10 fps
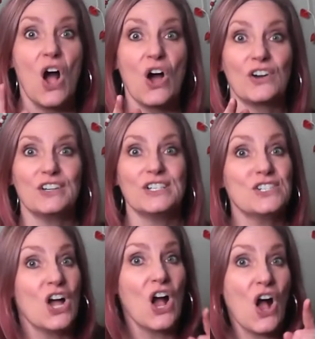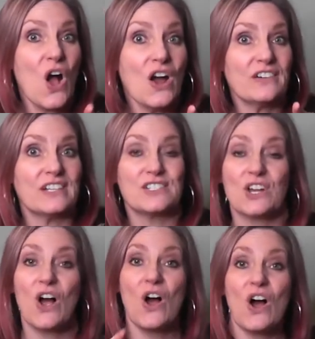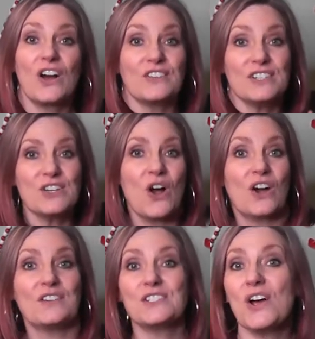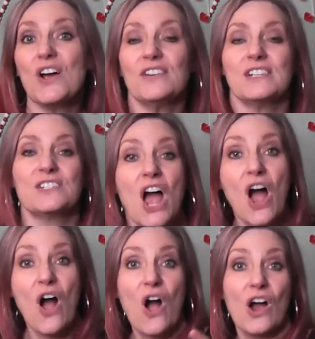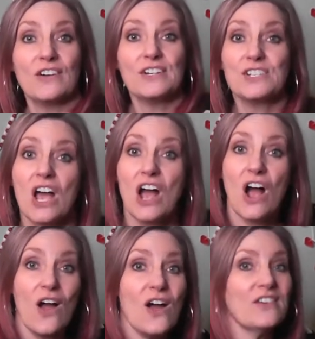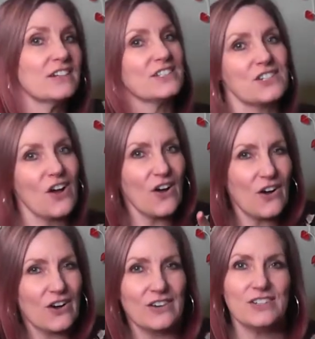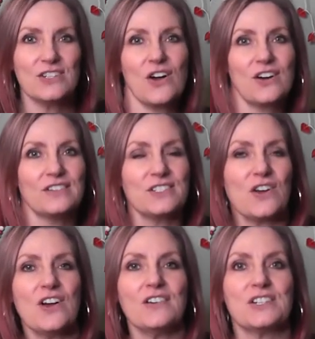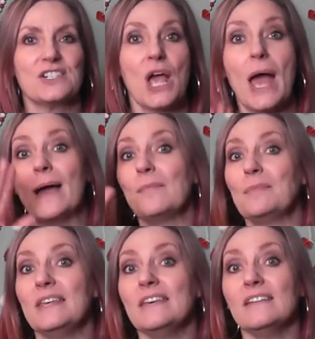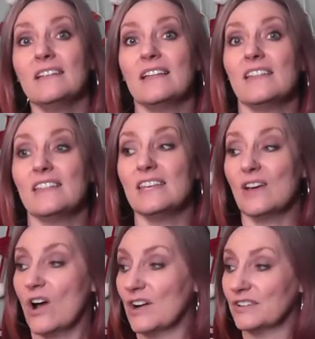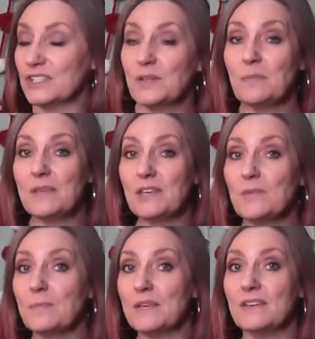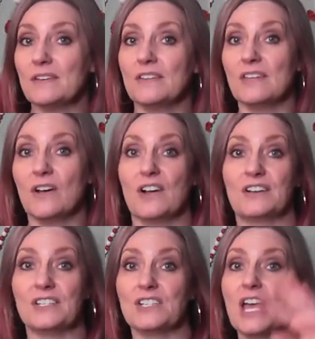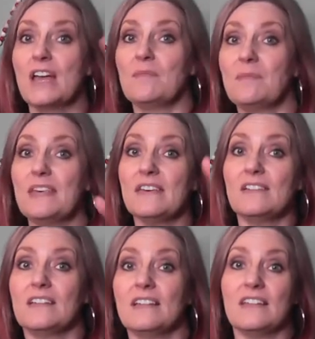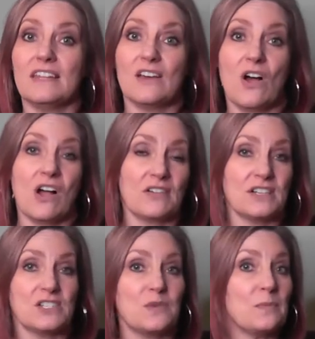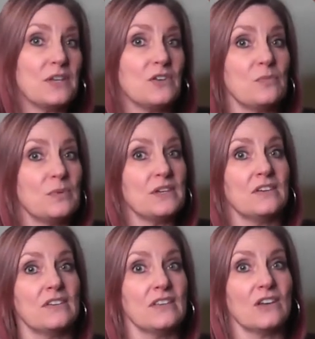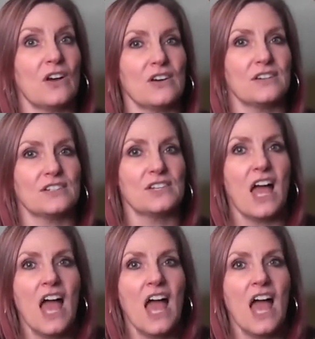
Orange, orange, orange, orange, orange, orange, orange, orange, orange, orange. Peel the orange. Peel, peel the orange. Peel the orange. Peel, peel the orange.